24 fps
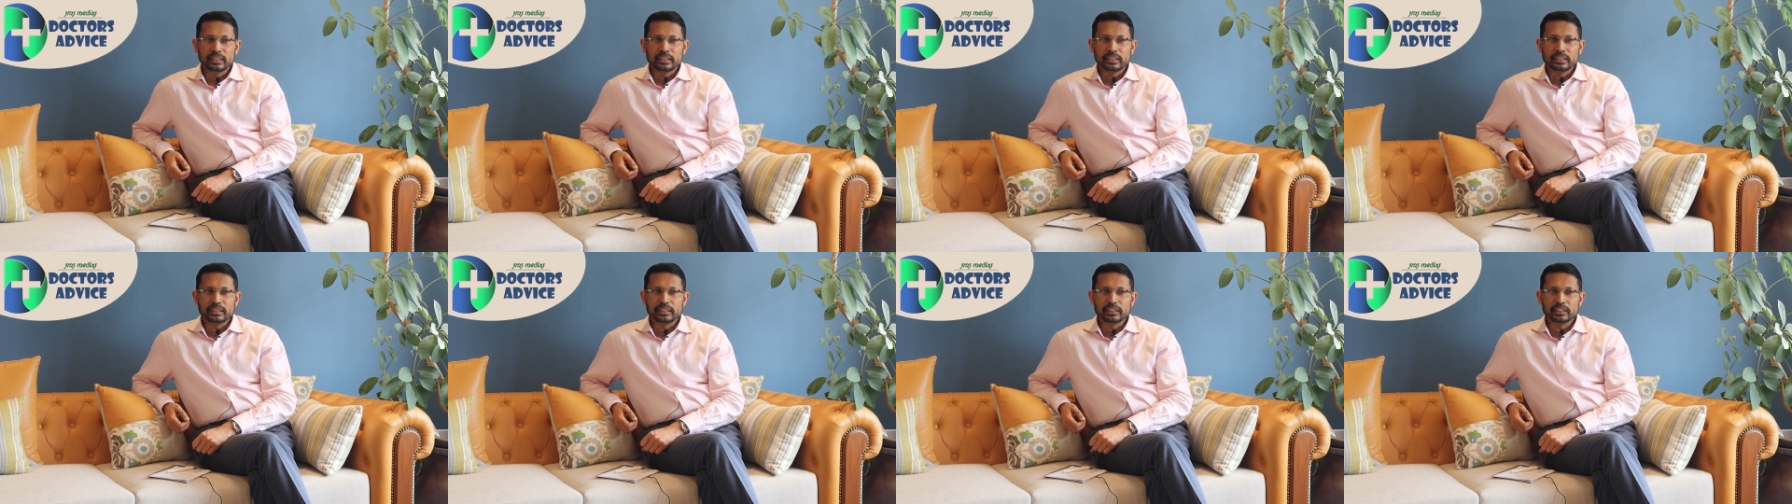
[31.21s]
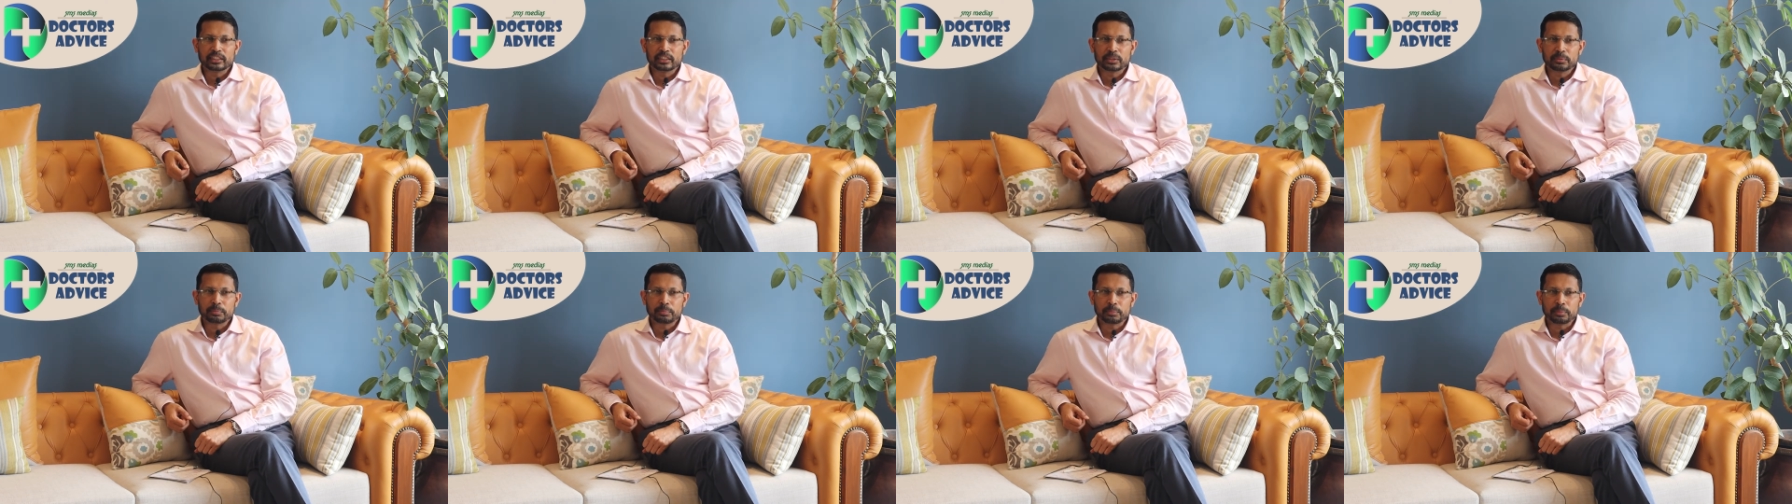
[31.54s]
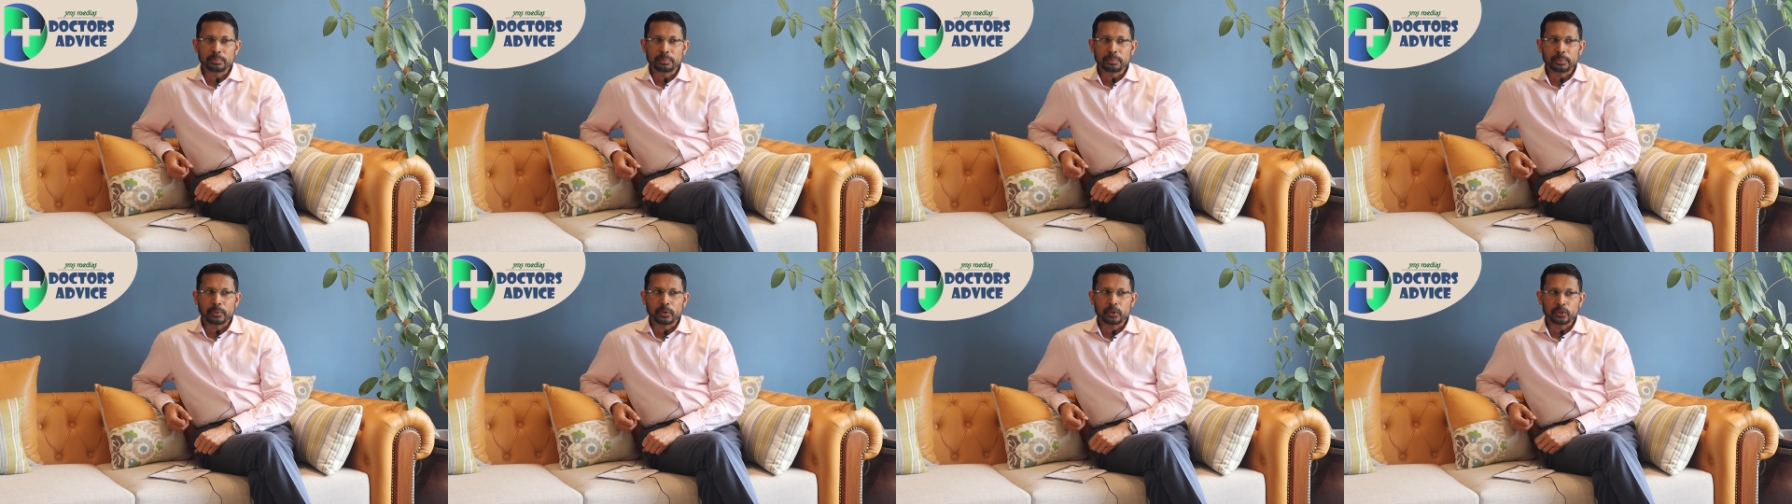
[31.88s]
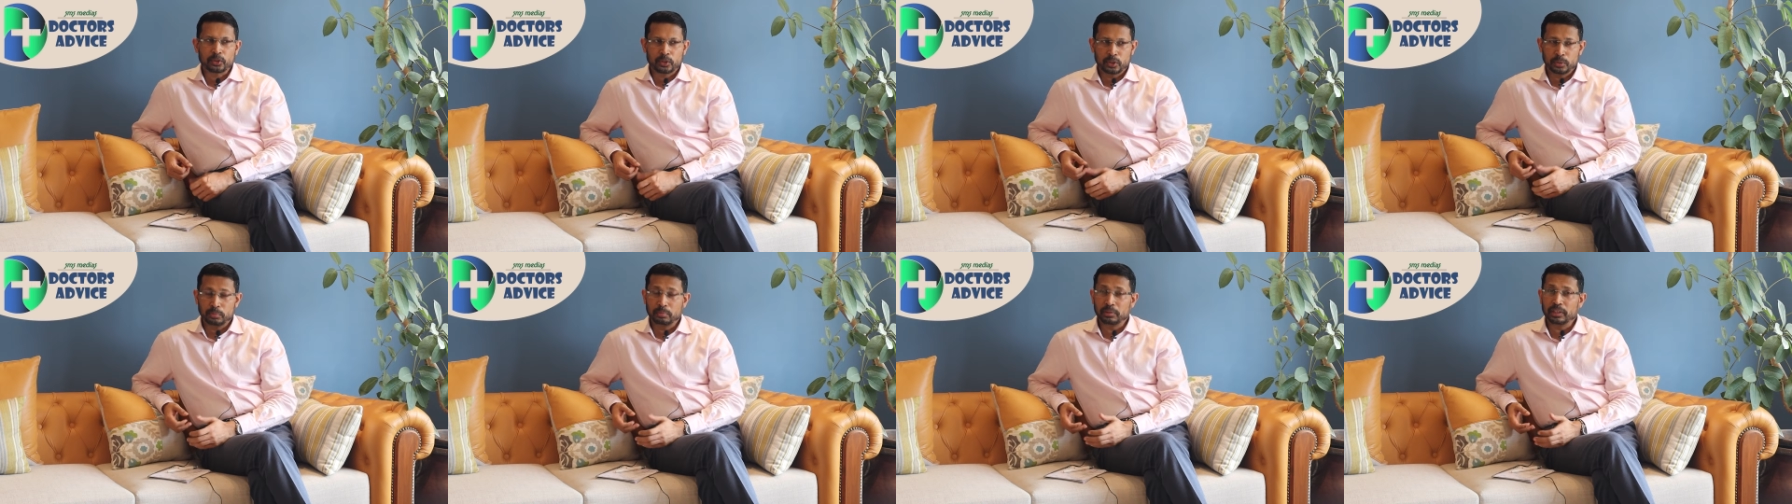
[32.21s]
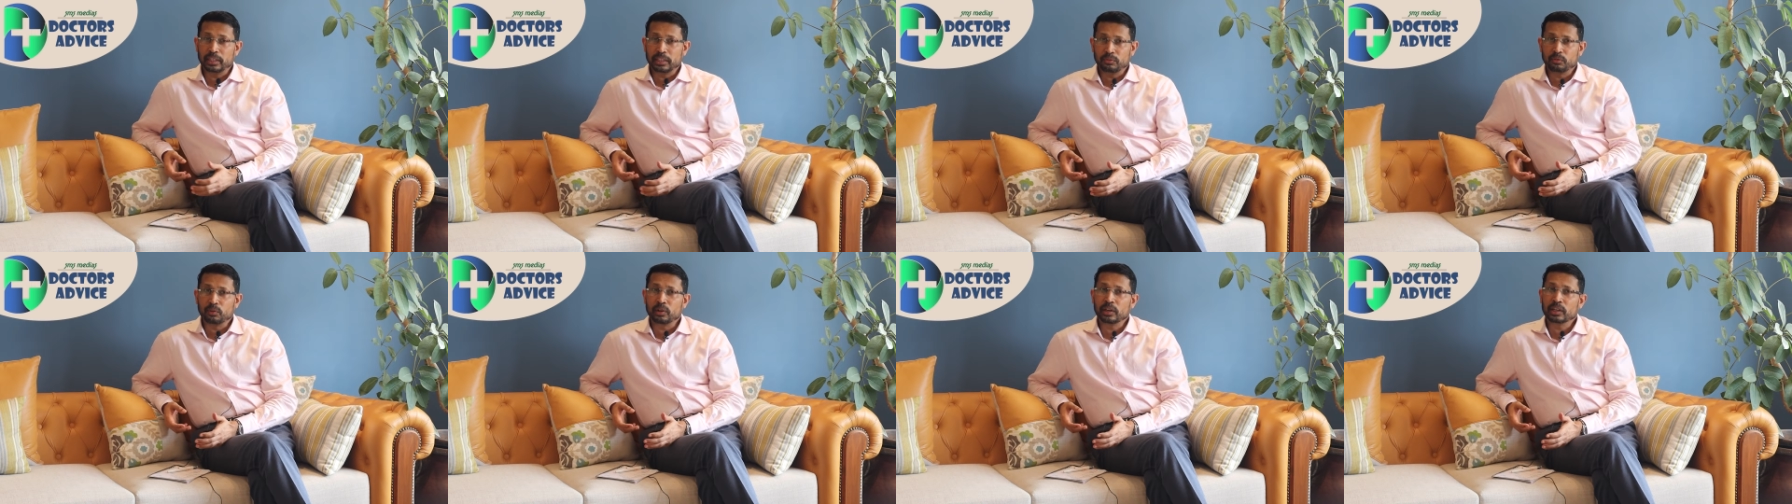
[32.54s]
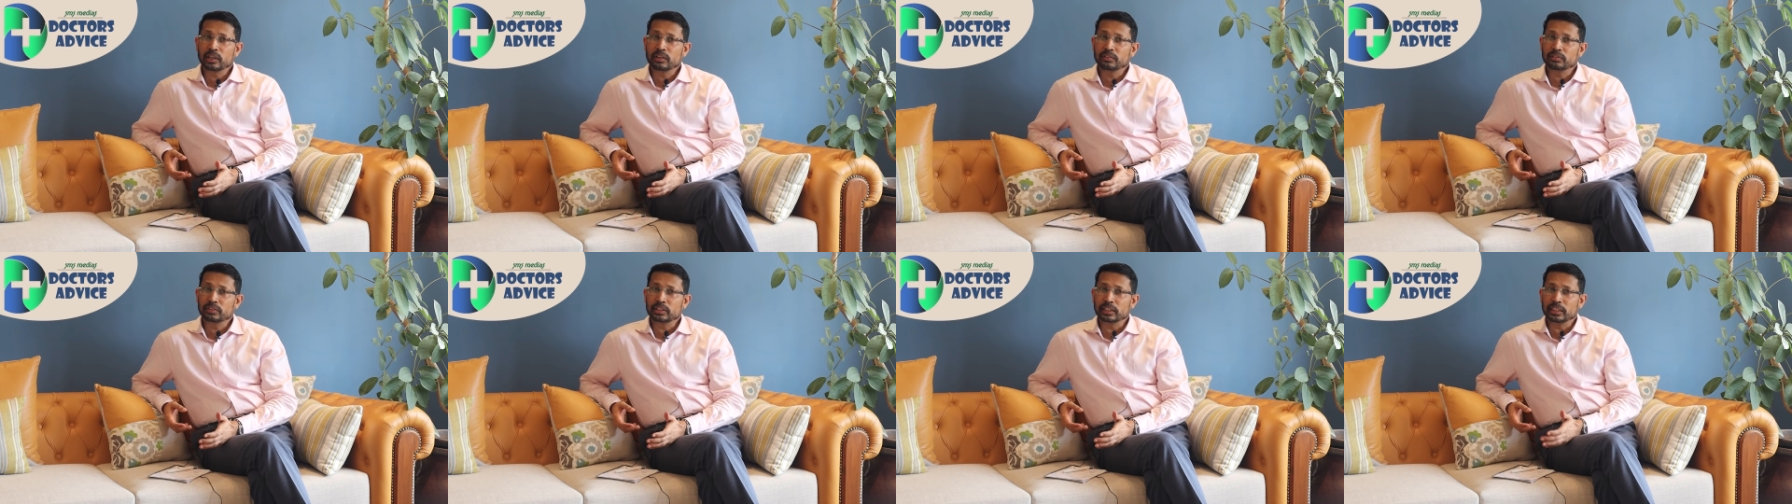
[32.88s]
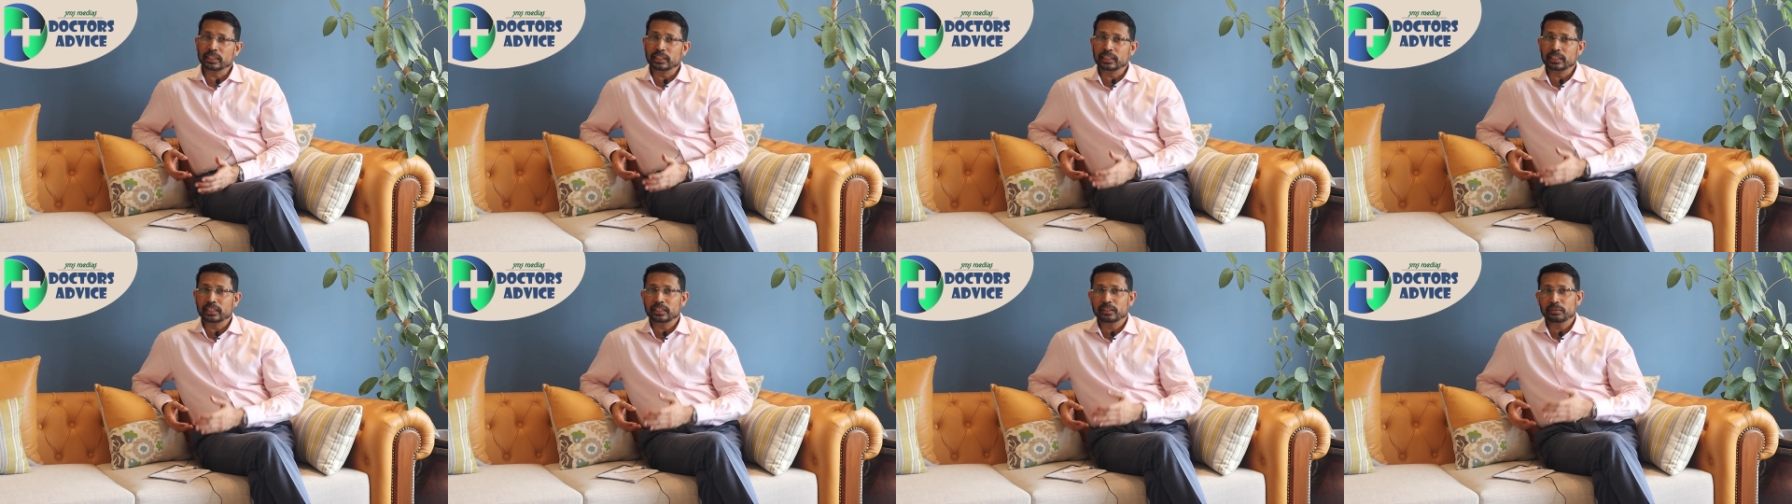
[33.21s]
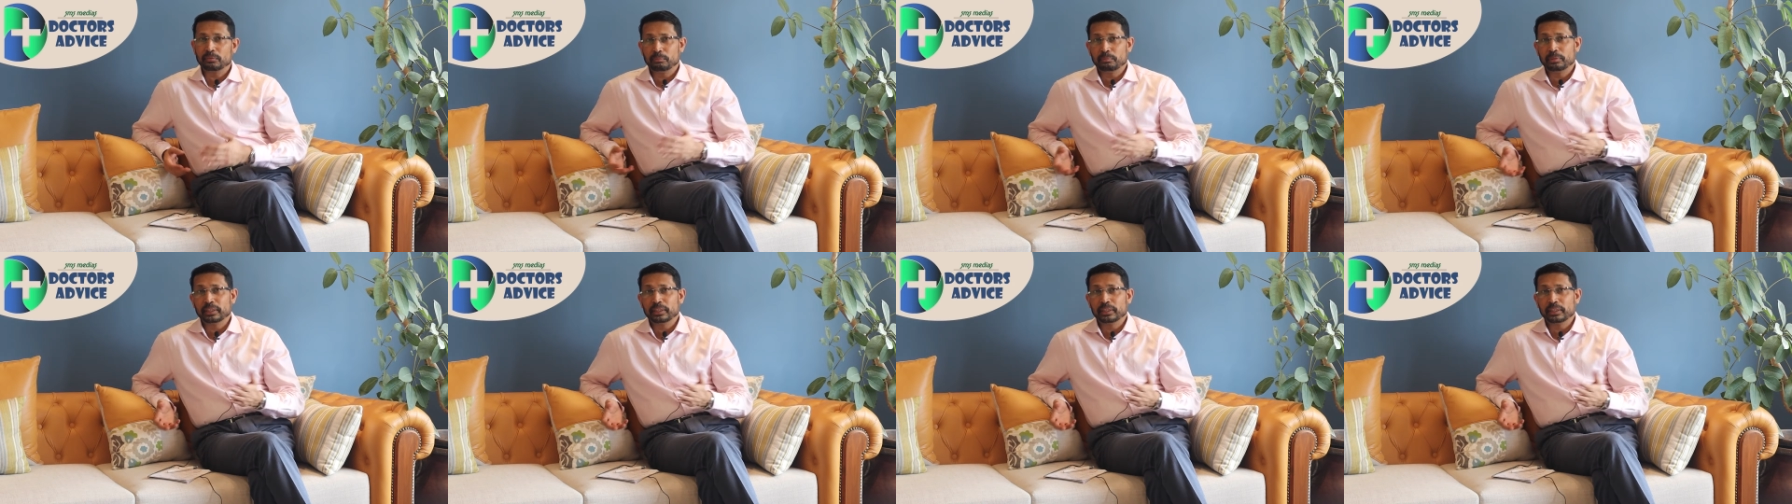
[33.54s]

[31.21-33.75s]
is possibly one of the